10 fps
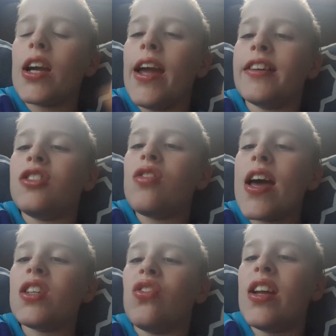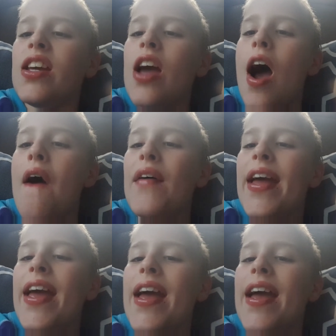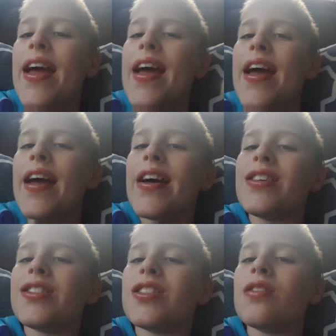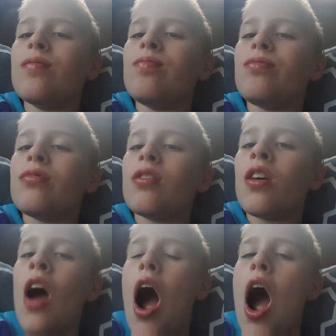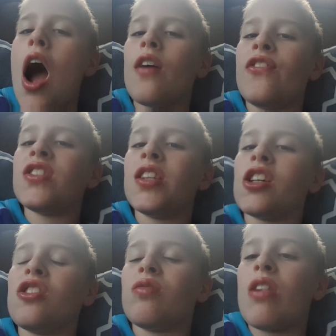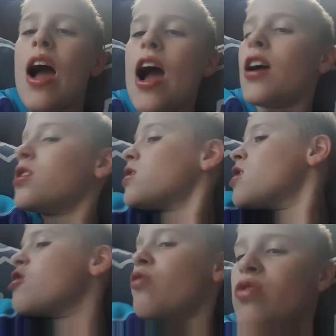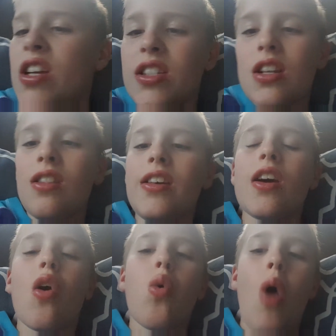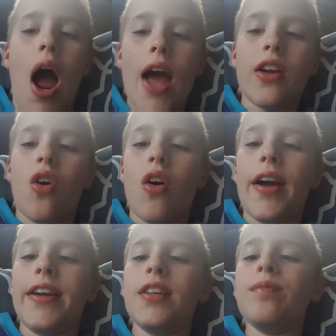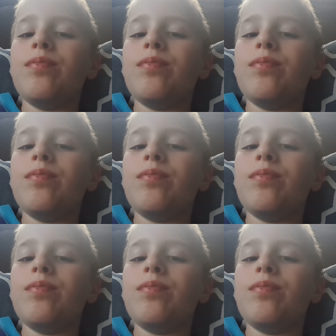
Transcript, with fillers: And today's video is uh, Six Flags recently acquired